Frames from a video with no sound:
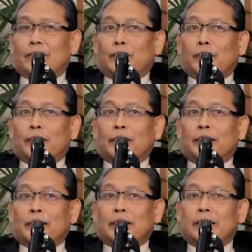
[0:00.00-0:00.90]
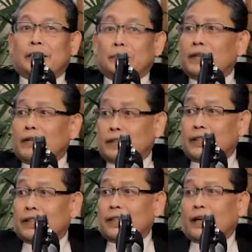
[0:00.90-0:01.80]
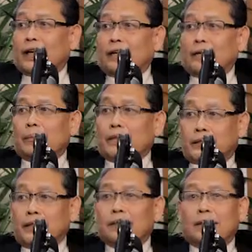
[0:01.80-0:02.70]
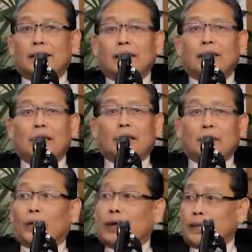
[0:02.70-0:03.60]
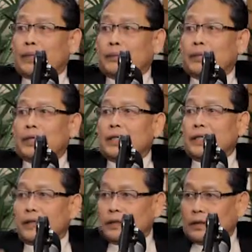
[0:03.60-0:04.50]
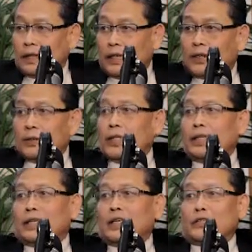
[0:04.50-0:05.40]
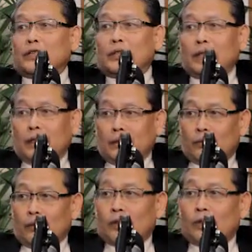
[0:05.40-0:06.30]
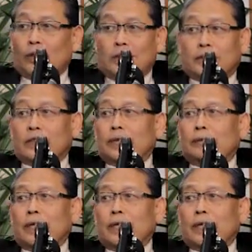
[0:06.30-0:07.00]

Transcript: for the development of Greater KL, particularly to academia, linked to the industry with the Oleon Sdn